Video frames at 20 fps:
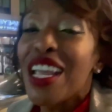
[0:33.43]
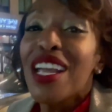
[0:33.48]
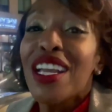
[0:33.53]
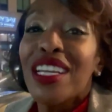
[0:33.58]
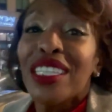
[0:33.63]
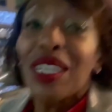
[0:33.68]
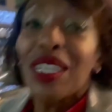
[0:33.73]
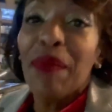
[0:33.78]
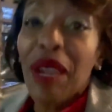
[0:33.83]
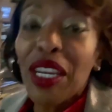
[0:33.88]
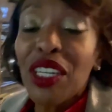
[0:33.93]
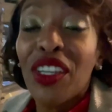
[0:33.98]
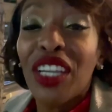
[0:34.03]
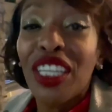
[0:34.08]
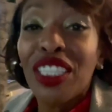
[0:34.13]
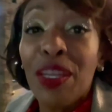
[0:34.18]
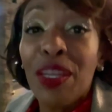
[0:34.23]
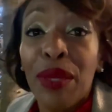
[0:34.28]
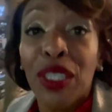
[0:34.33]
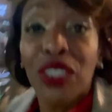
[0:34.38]
So make sure you get
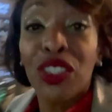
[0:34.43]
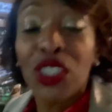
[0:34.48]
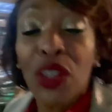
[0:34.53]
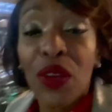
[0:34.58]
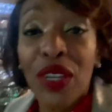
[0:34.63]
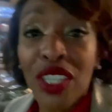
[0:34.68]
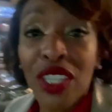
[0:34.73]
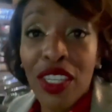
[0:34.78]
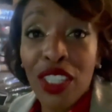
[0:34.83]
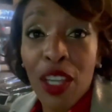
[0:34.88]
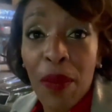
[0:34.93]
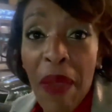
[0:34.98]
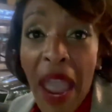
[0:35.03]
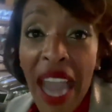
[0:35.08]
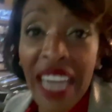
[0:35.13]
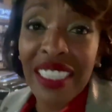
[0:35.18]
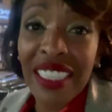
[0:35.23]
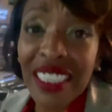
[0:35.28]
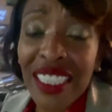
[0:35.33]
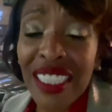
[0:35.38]
some insurance on your
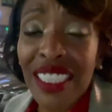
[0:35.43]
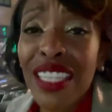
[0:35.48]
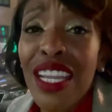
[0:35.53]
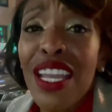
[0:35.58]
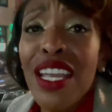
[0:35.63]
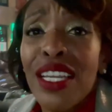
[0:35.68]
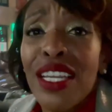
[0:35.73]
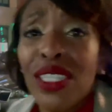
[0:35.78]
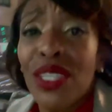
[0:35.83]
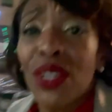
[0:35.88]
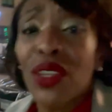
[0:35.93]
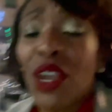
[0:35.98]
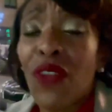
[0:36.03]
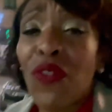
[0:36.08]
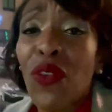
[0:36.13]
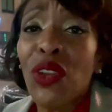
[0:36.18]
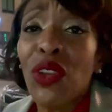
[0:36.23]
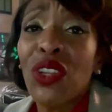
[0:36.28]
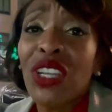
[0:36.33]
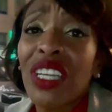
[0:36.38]
packages so therefore
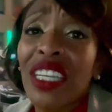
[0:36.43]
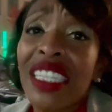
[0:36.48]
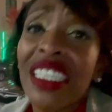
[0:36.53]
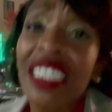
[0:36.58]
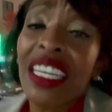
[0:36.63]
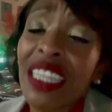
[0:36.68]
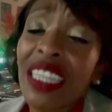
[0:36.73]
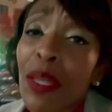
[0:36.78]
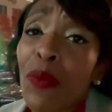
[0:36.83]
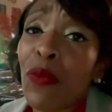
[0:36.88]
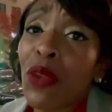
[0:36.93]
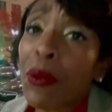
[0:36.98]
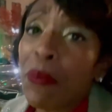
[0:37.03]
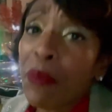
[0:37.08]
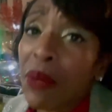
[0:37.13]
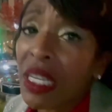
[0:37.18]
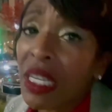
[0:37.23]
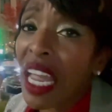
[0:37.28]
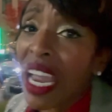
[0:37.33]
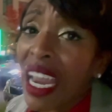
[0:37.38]
you can at least get them
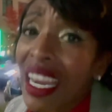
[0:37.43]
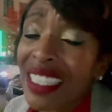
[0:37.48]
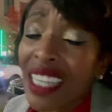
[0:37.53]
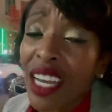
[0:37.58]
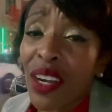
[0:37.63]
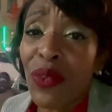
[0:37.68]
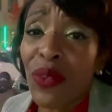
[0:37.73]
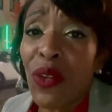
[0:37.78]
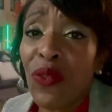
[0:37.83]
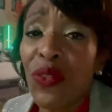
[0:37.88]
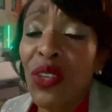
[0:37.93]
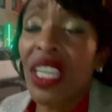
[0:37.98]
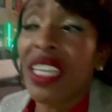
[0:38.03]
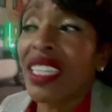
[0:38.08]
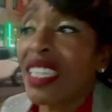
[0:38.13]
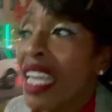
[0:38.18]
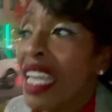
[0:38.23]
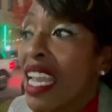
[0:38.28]
replaced. I don't know if you can